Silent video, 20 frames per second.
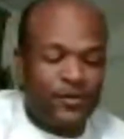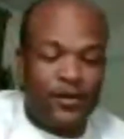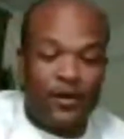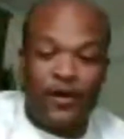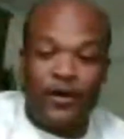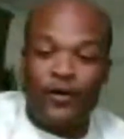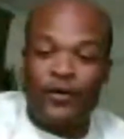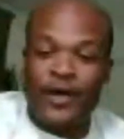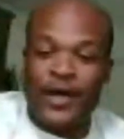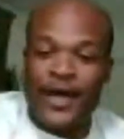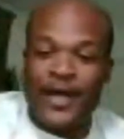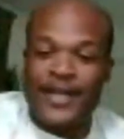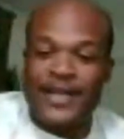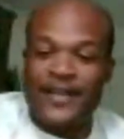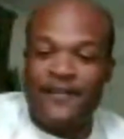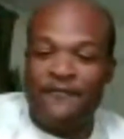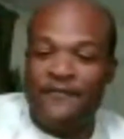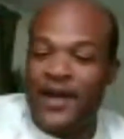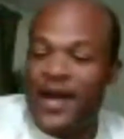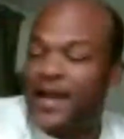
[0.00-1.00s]
Oh, okay. I
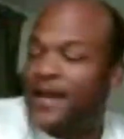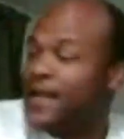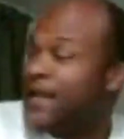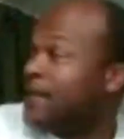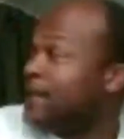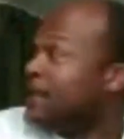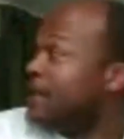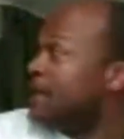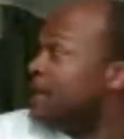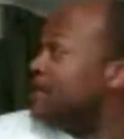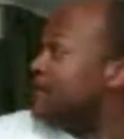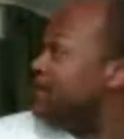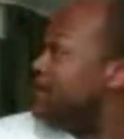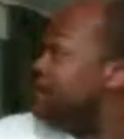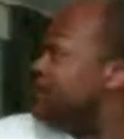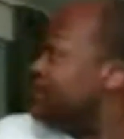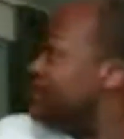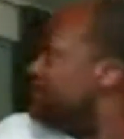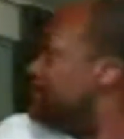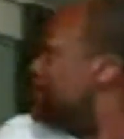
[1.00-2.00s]
need to find that then.
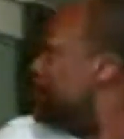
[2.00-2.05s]
You